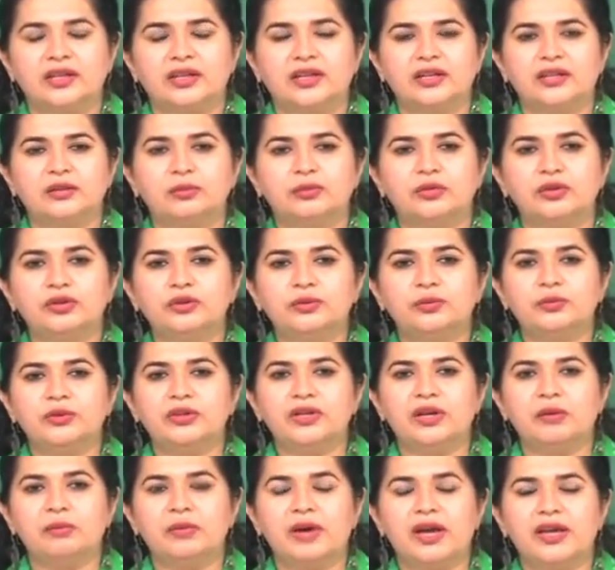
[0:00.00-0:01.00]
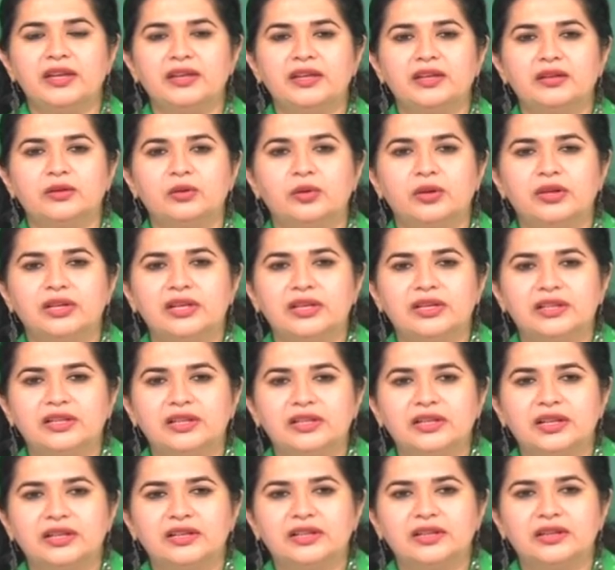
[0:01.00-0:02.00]
In both Munna Bhai and Oye
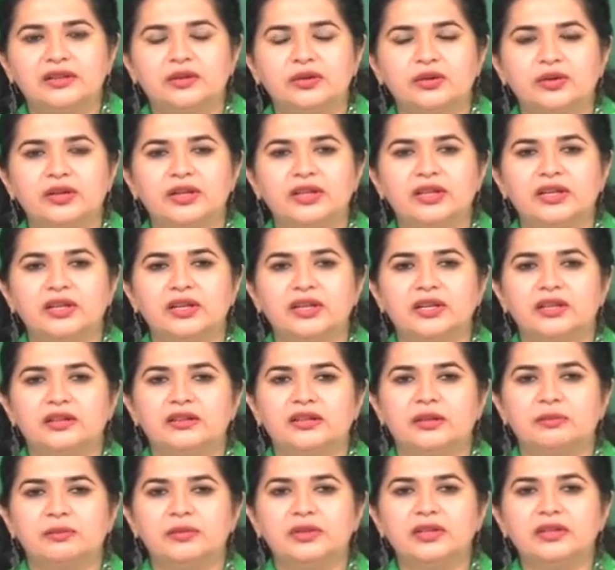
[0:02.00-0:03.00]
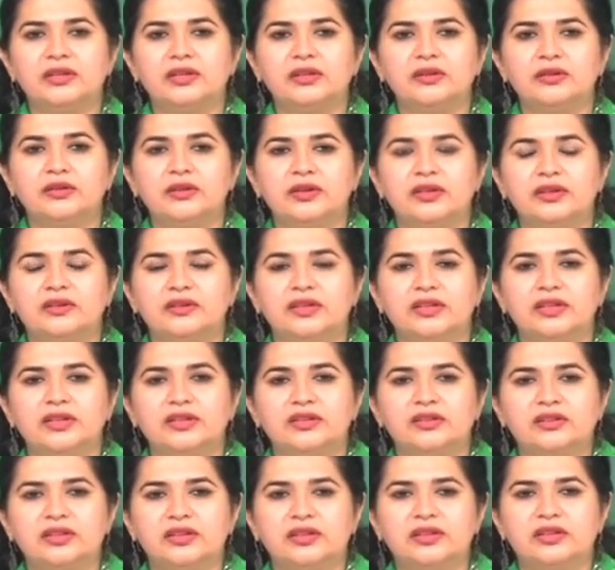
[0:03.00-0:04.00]
Laki Laki Oye, the milieu is an
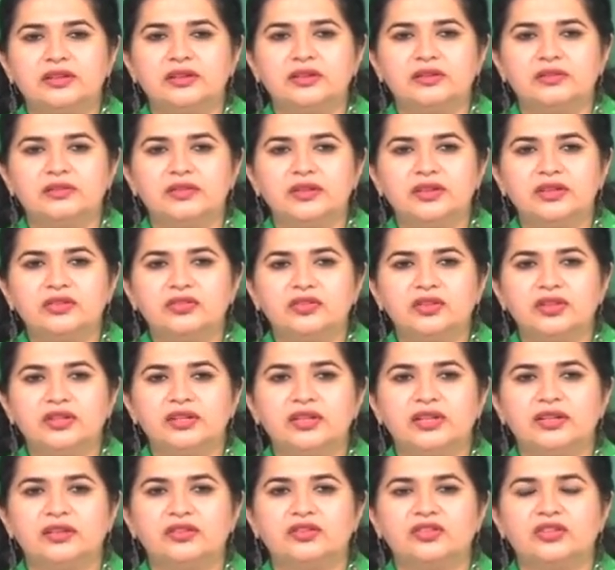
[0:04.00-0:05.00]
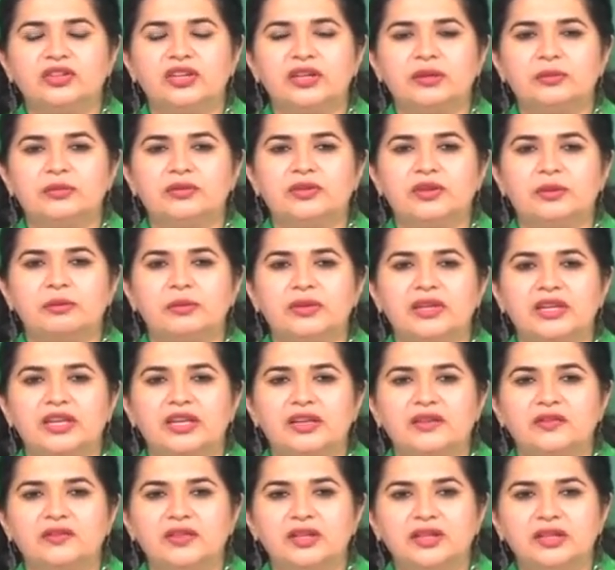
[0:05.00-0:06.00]
integral feature and shapes the
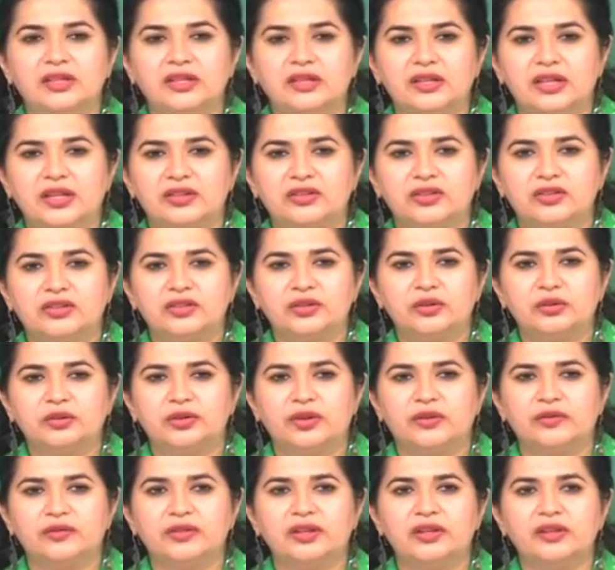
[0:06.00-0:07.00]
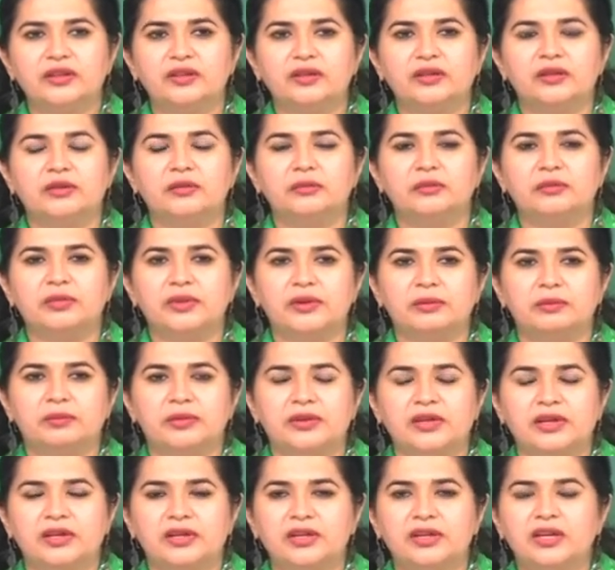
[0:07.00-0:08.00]
behavior and attitude of the
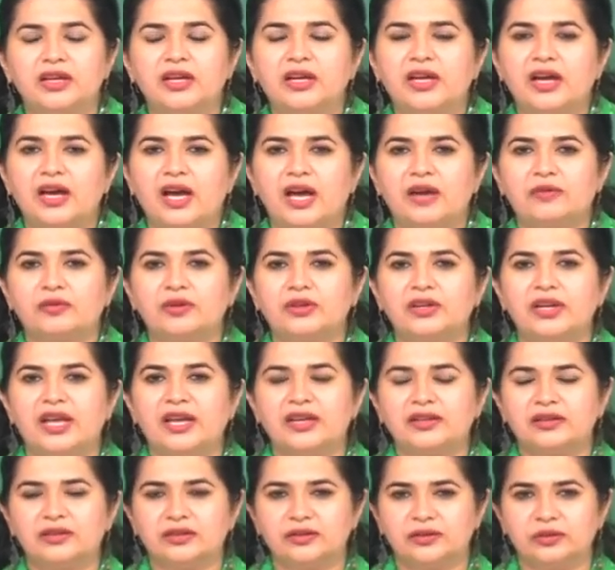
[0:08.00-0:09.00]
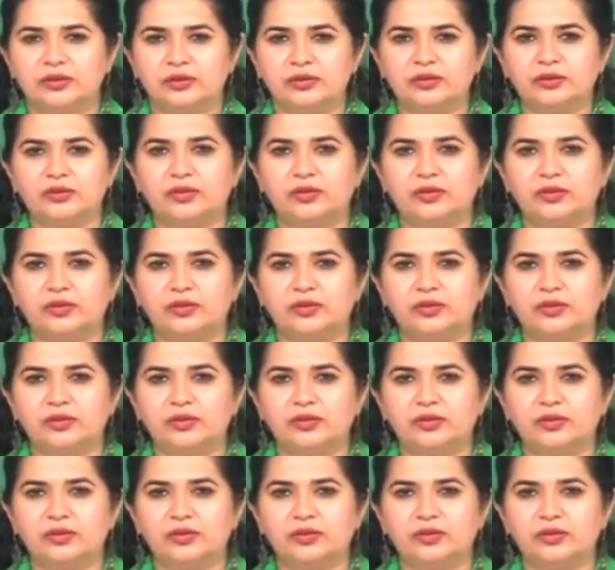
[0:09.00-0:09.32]
people. I would like you to